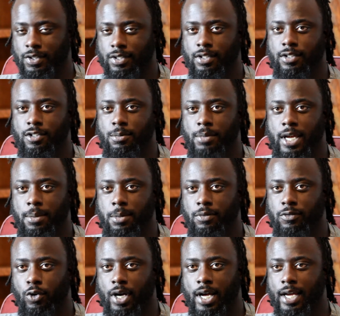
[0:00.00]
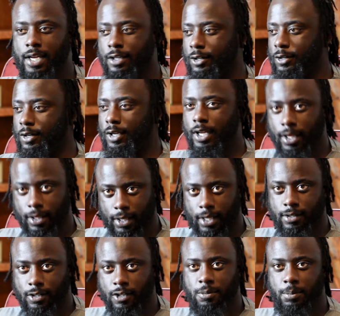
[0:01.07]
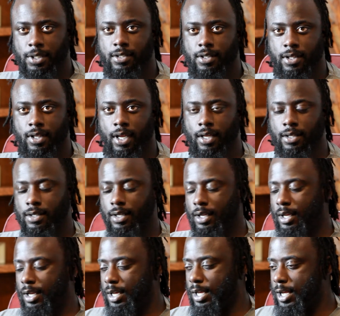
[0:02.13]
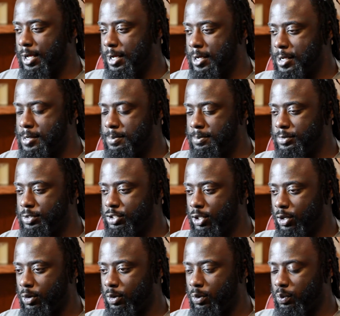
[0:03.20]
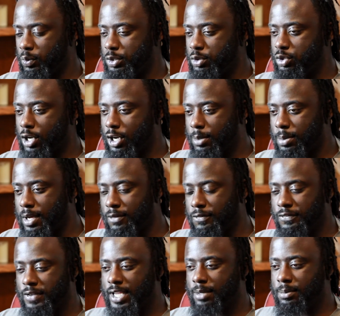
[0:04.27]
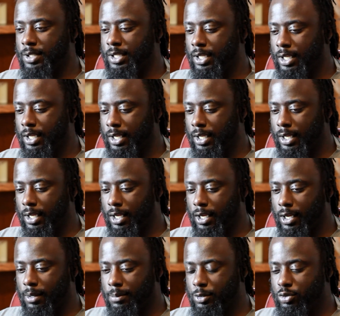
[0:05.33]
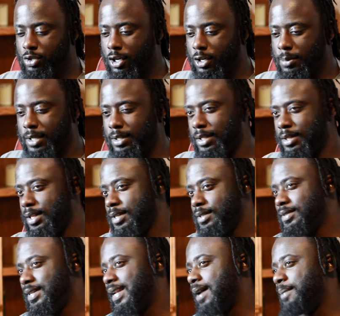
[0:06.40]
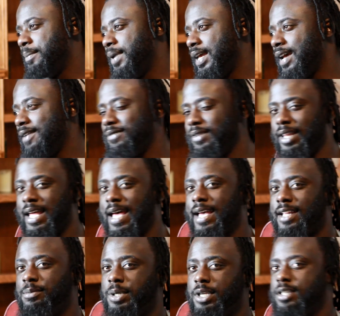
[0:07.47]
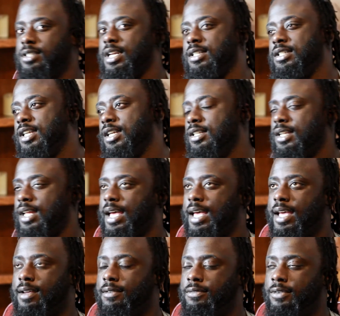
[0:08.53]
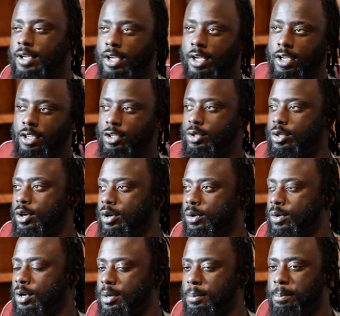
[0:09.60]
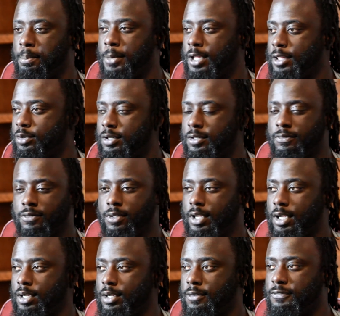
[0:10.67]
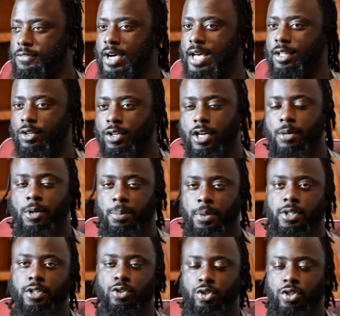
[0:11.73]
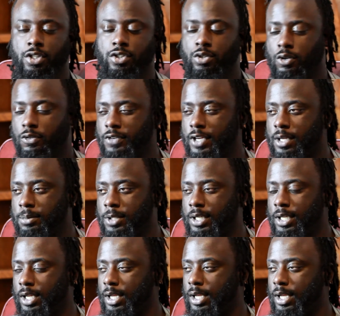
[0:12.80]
visit to Miami of Ohio, they took me to that. So when you talk about family, you talk about the things that I may have lacked because I didn't have, you know, a mother and a father come up in a traditional family.